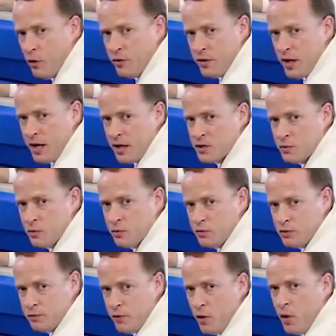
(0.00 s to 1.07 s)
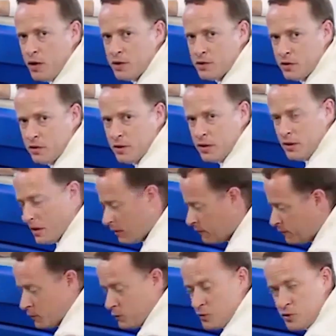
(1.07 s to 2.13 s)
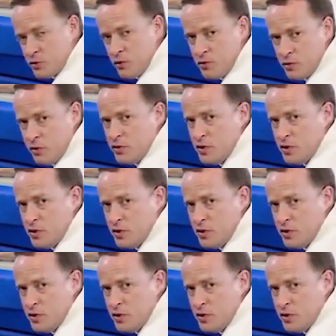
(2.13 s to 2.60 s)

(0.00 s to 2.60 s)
on the actual device that the filter screws on,